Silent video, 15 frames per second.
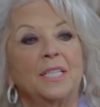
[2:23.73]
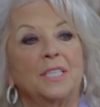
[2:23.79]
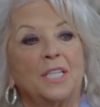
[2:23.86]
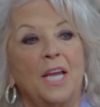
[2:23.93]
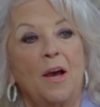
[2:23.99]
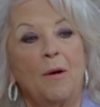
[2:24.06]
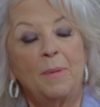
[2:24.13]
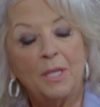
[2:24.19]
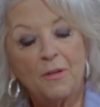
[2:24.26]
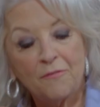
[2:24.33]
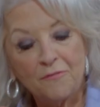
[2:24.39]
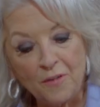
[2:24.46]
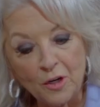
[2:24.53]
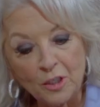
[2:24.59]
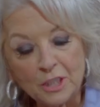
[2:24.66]
Tell me the
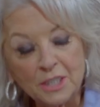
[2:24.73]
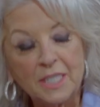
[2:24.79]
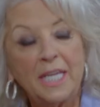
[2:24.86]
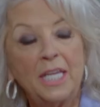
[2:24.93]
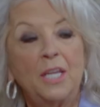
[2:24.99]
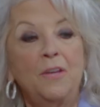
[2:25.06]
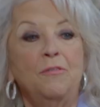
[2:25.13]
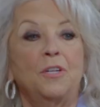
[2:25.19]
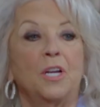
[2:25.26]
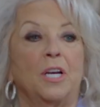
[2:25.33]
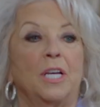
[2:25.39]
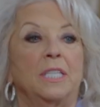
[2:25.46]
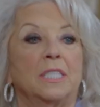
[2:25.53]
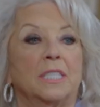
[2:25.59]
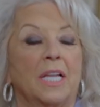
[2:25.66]
first thing you've
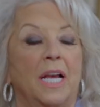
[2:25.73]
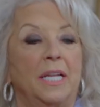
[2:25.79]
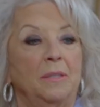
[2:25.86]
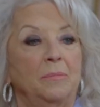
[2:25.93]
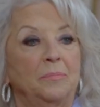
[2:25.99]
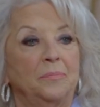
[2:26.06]
done, son. Okay,